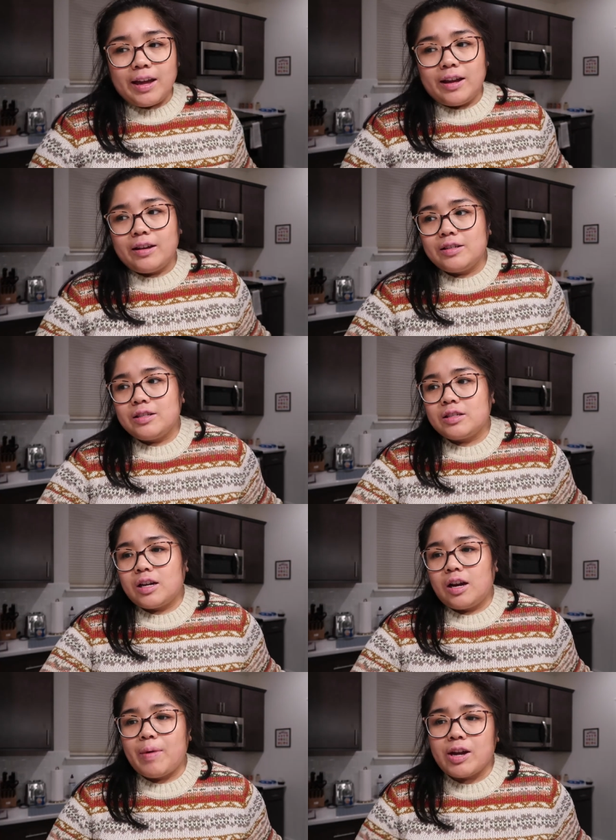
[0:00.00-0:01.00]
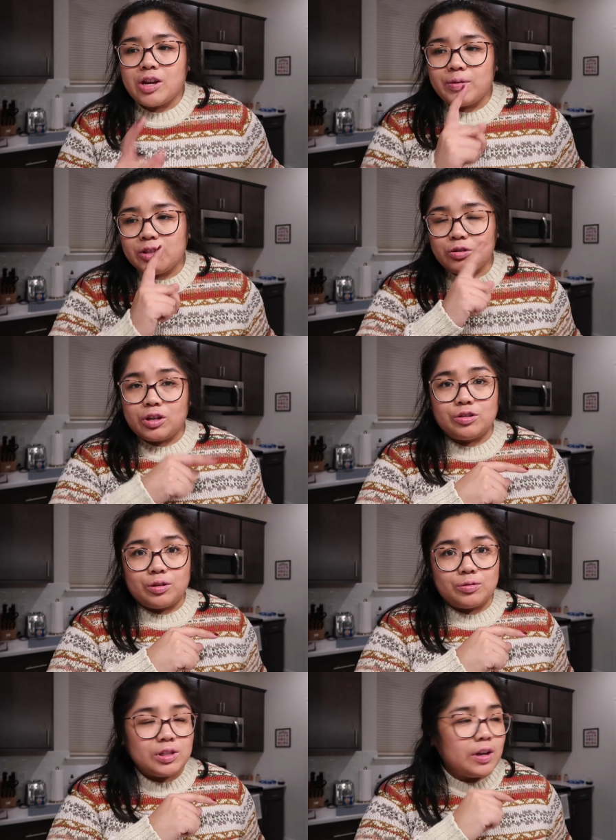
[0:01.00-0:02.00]
and um, actually I went to Trader
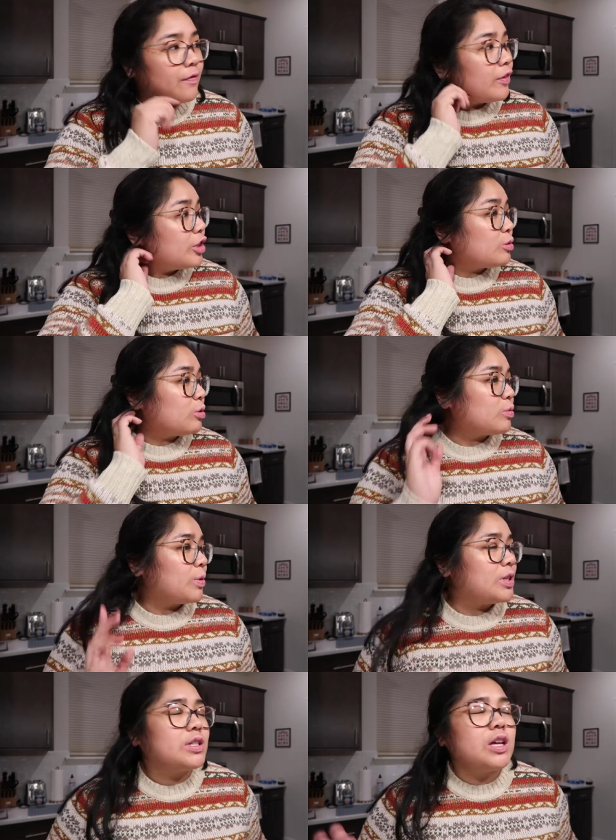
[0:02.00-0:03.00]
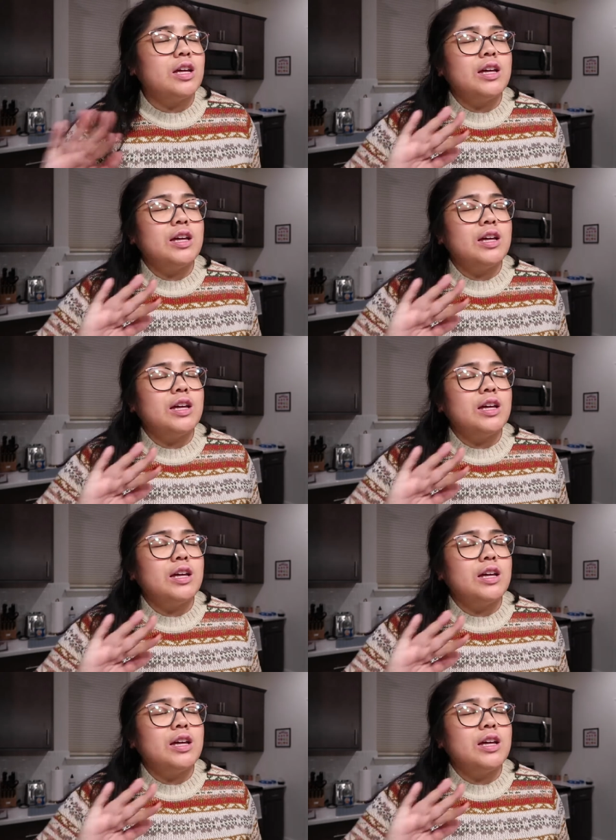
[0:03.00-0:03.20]
Joe's first, which was